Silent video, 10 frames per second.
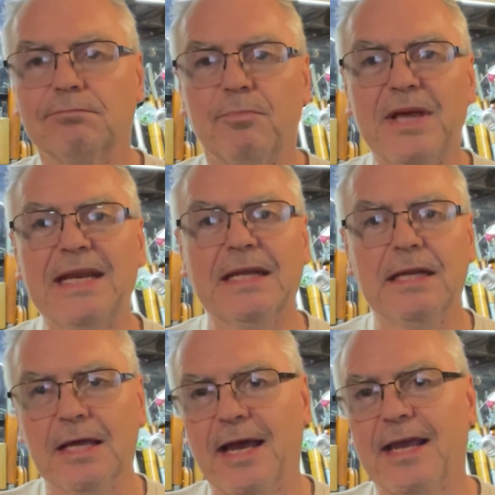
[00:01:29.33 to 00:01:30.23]
pitted,
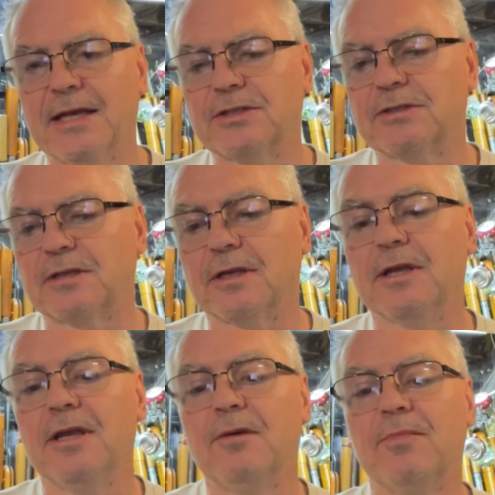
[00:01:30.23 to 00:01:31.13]
I guess,
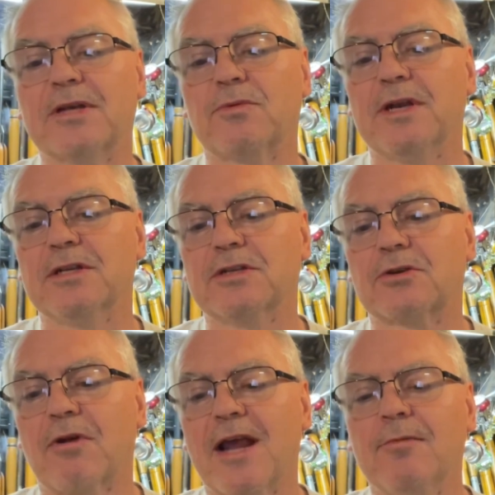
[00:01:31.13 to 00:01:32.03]
best way to
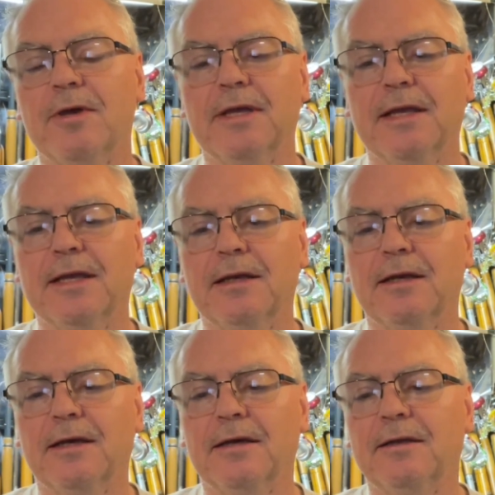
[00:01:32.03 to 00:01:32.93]
describe it,
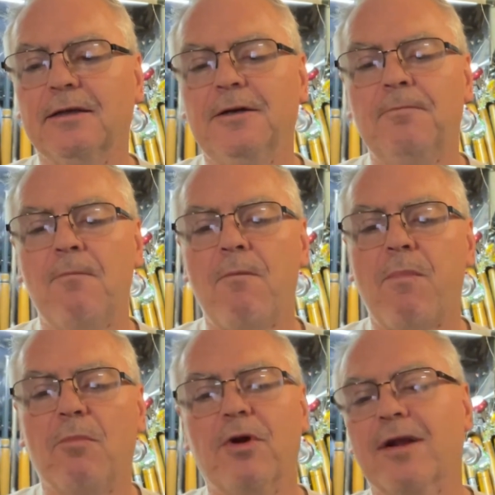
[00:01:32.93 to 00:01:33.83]
and
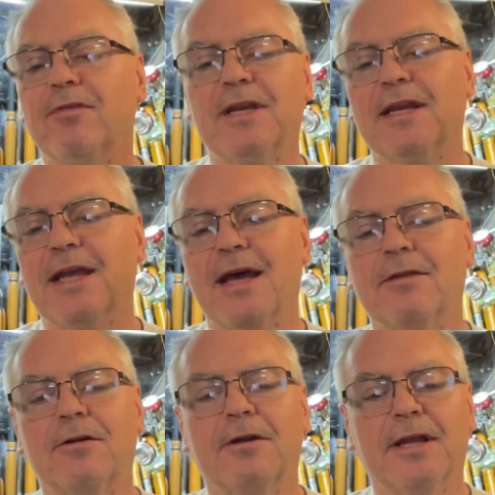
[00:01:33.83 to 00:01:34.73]
put everything
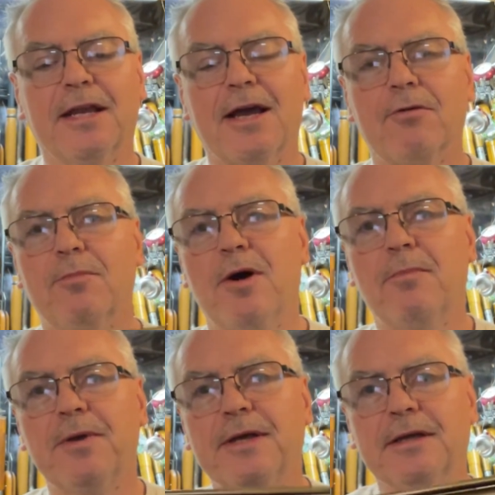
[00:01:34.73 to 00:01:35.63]
together, and I would
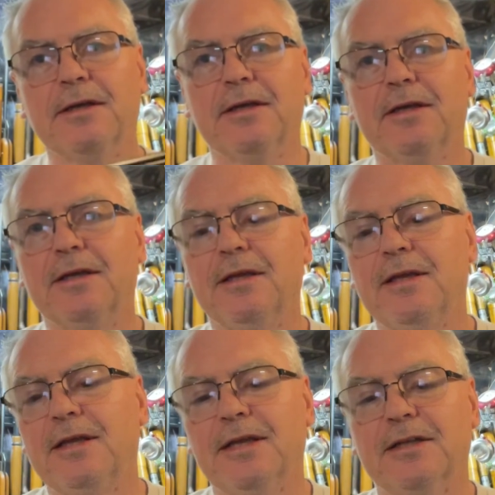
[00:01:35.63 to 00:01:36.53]
pump it,
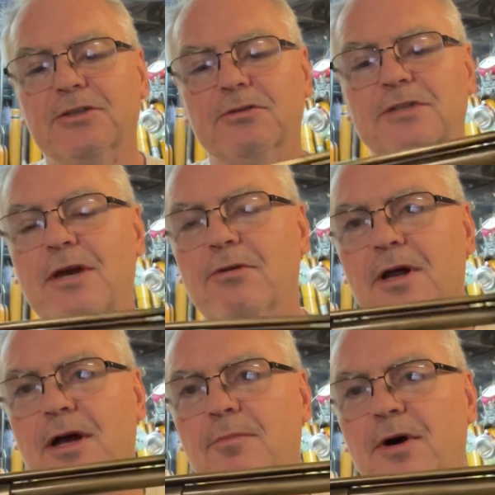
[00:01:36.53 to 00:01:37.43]
and as soon as I would
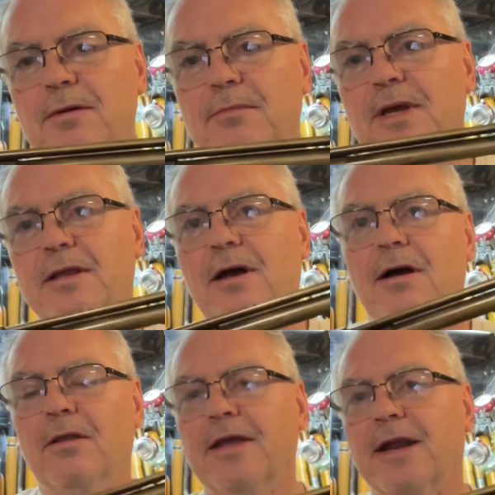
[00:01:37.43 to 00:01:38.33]
unpump,
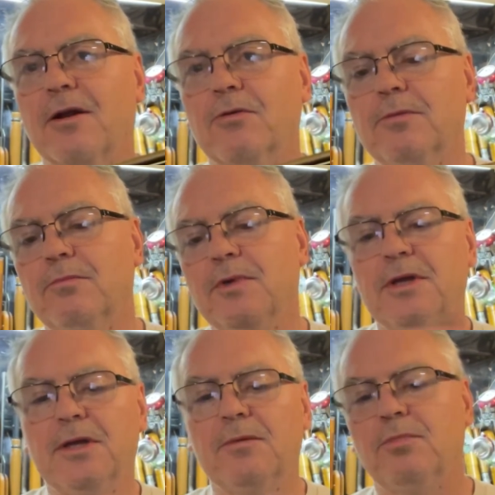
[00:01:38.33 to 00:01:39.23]
all the air would
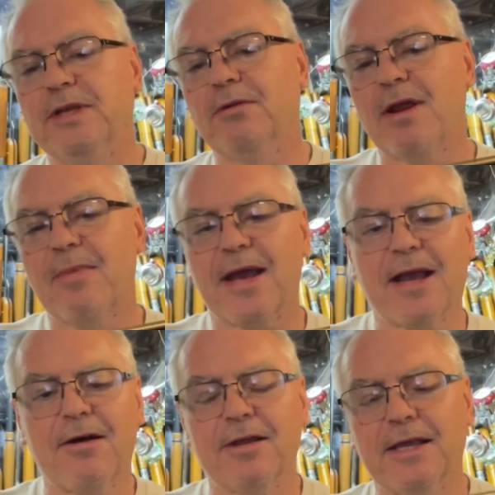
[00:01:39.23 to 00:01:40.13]
bleed right back
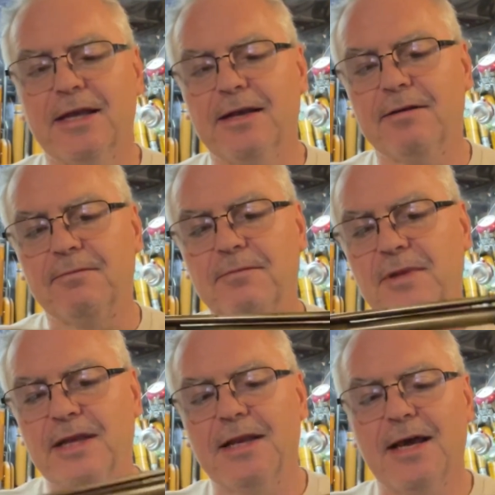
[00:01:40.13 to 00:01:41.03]
out again.
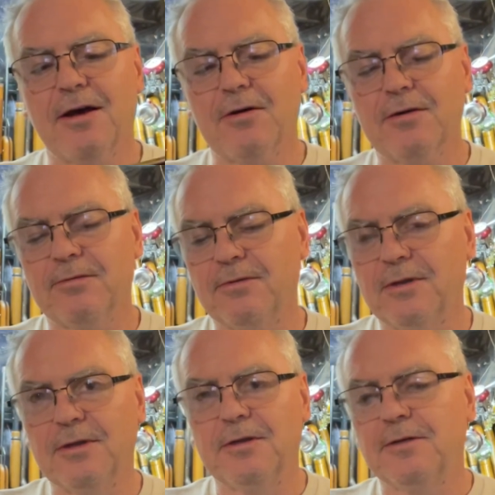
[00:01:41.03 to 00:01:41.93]
And now
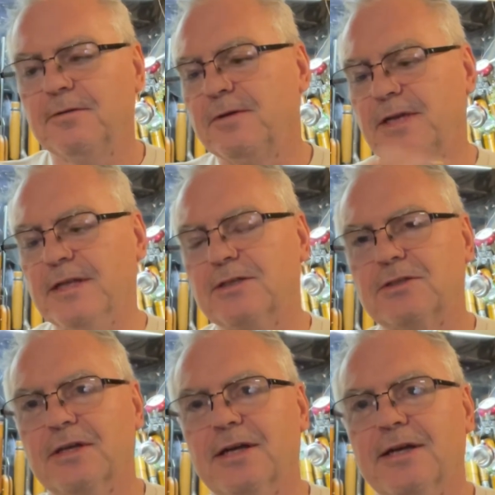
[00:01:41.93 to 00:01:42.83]
it's